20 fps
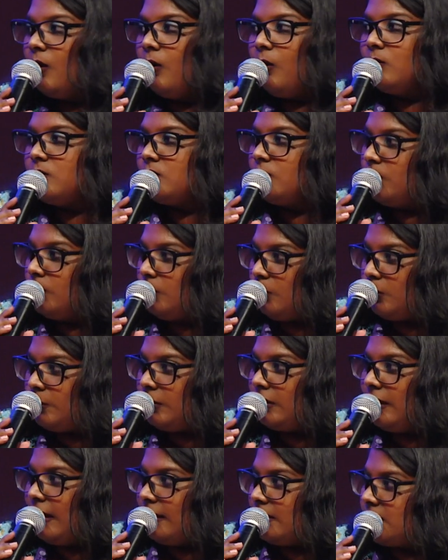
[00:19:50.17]
also the
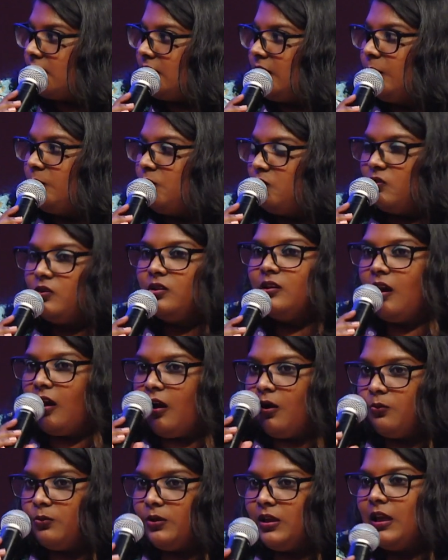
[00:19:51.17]
global landscape to see
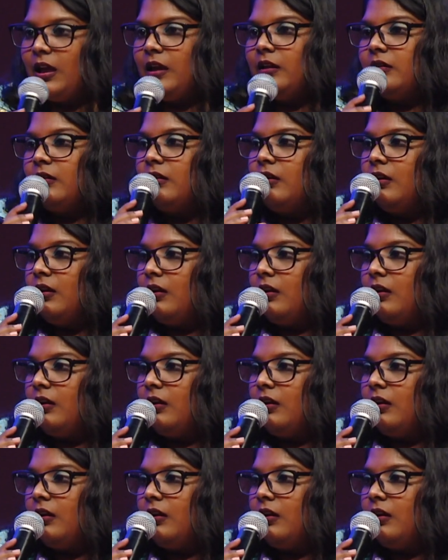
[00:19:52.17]
how we can